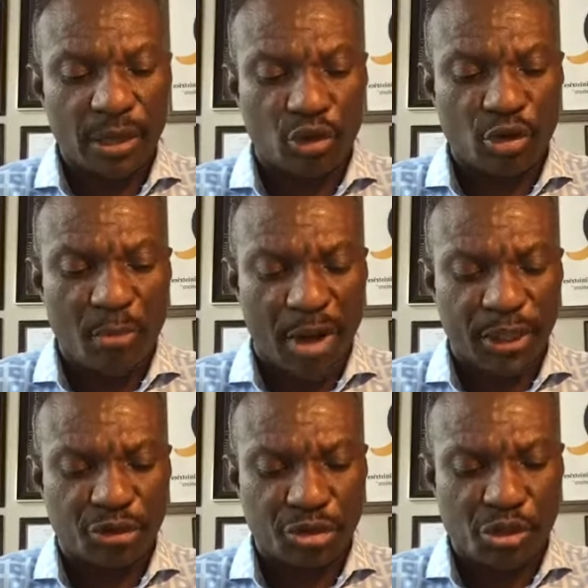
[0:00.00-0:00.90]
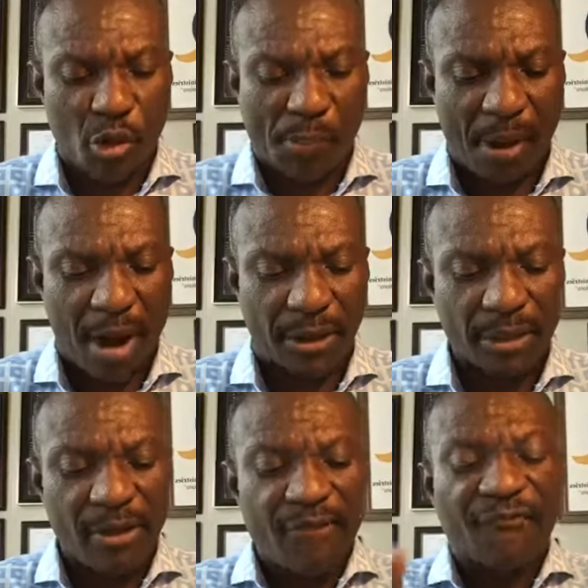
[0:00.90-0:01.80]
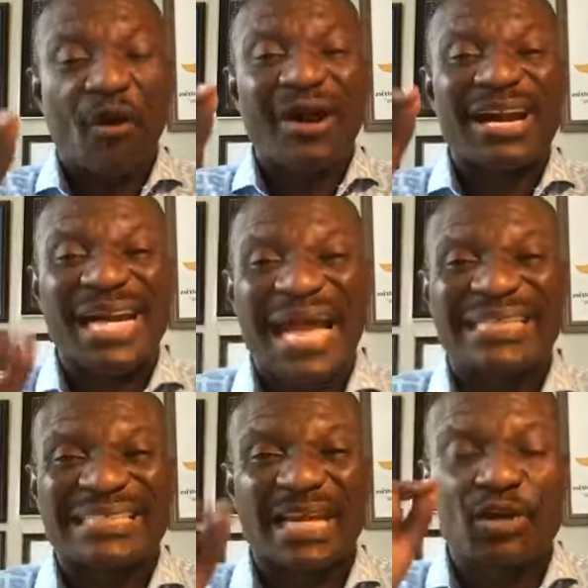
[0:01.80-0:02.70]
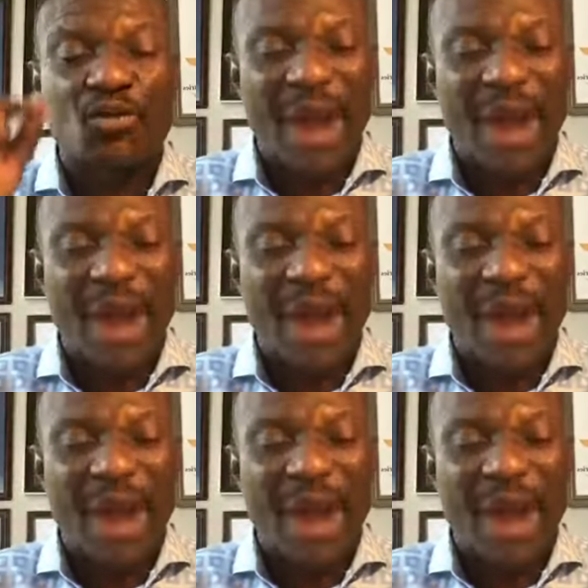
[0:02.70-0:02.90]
Good morning to you, O Paul. For granting